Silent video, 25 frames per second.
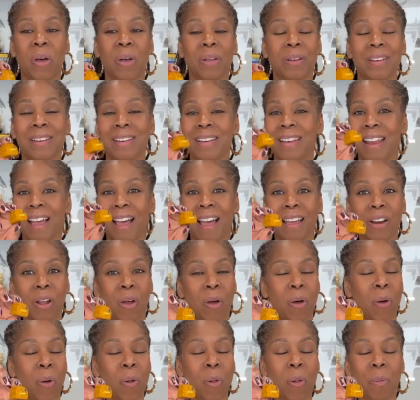not a
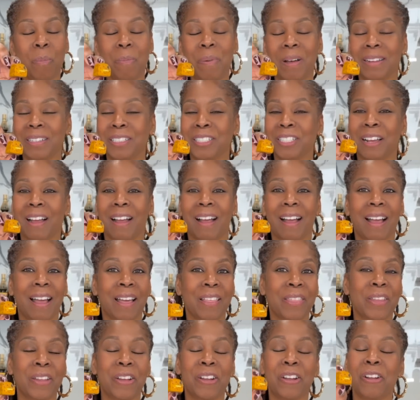whole bunch of
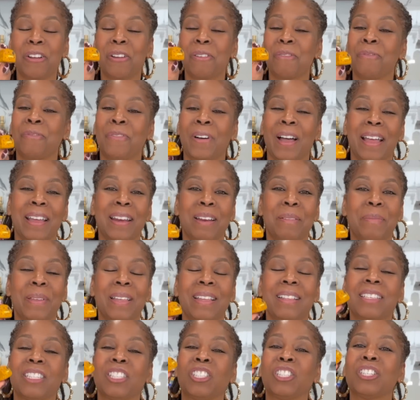other
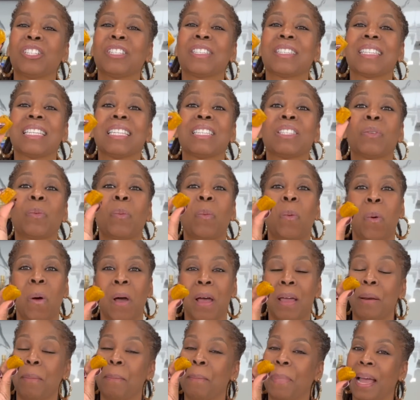vitamins, just this
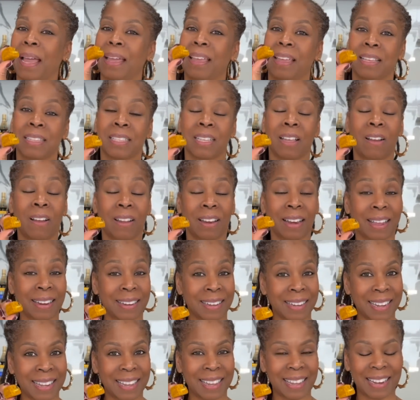one bite is all I
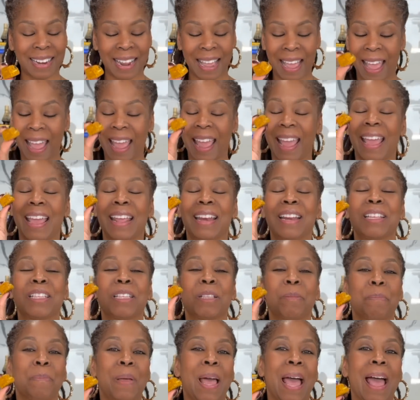need. It
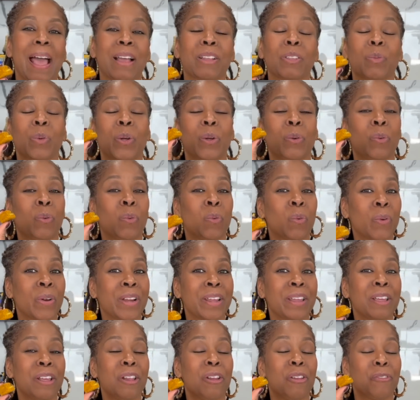is packed with
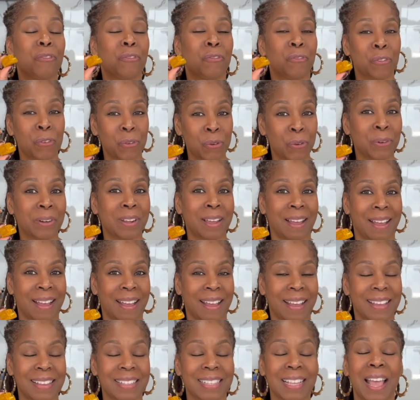real food,
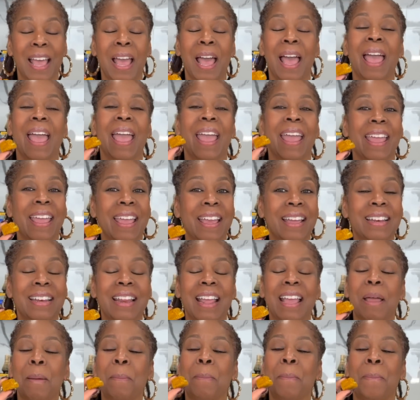guys,
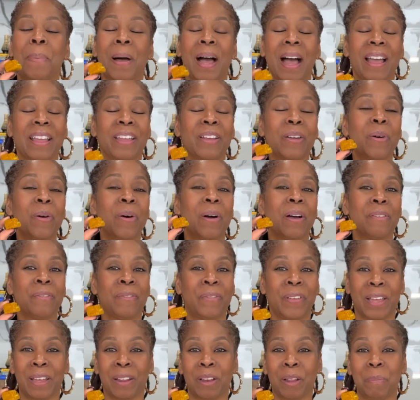and
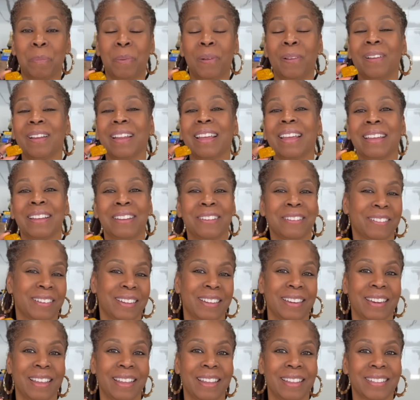bioavailable
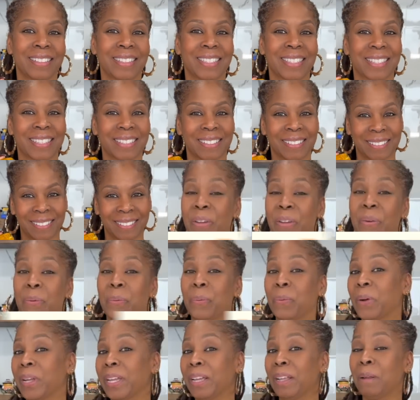ingredients.
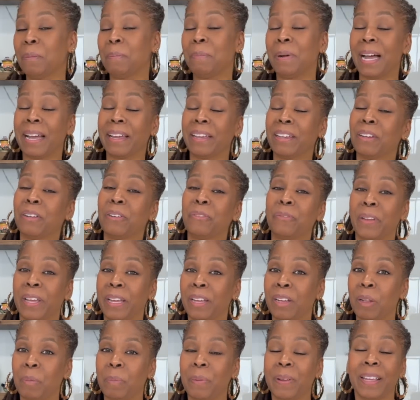Real
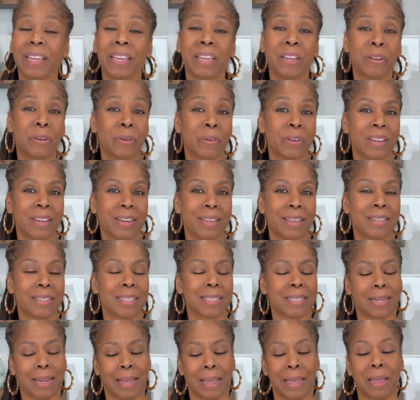bioavailable
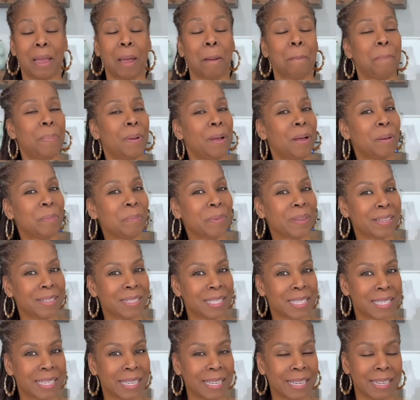ingredients like
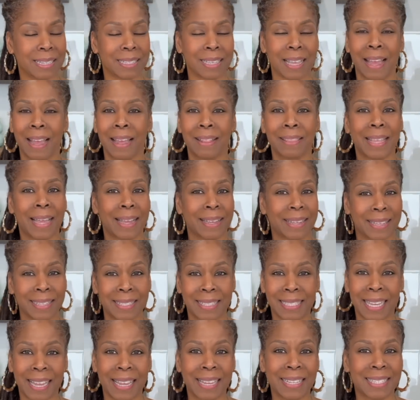pumpkin seeds that
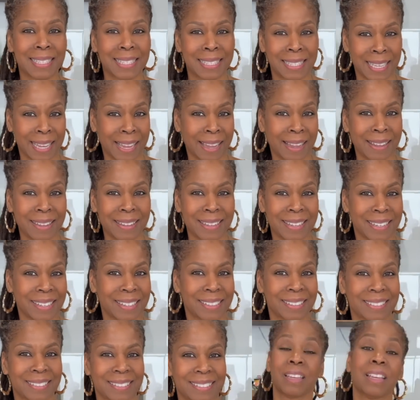contain zinc,
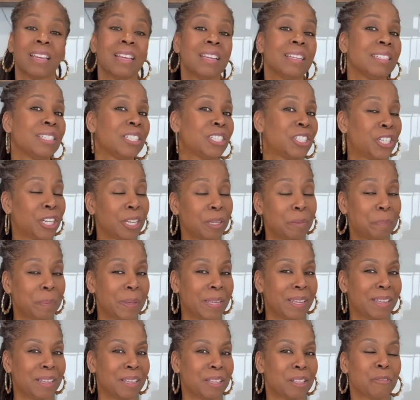
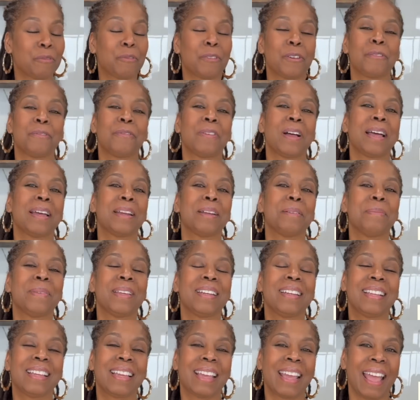chickpeas for
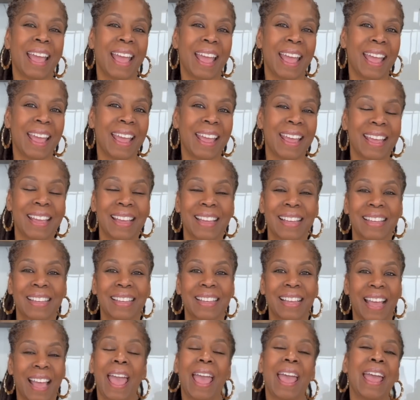vitamin K,
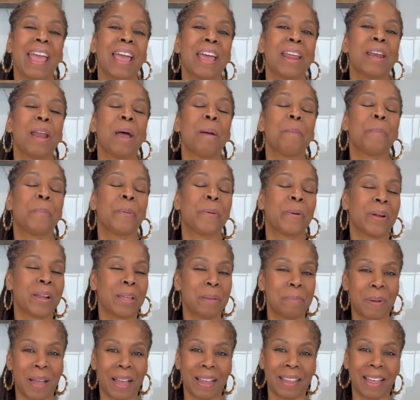and
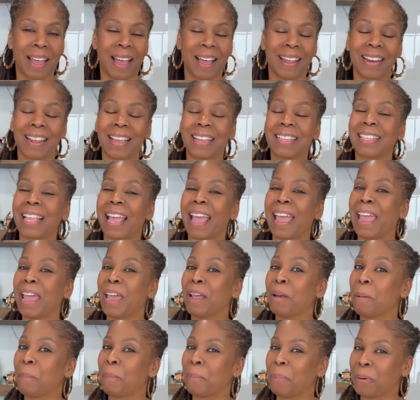prebiotics
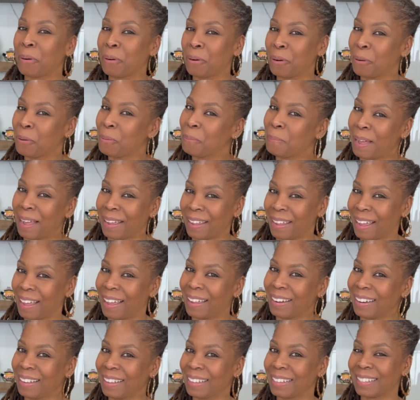and
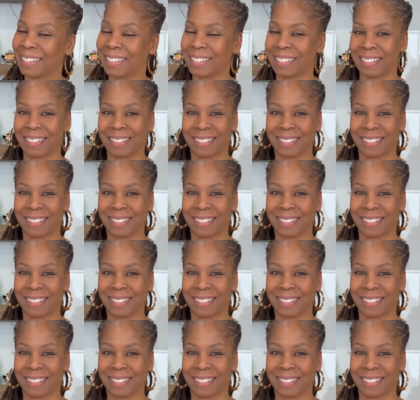probiotics.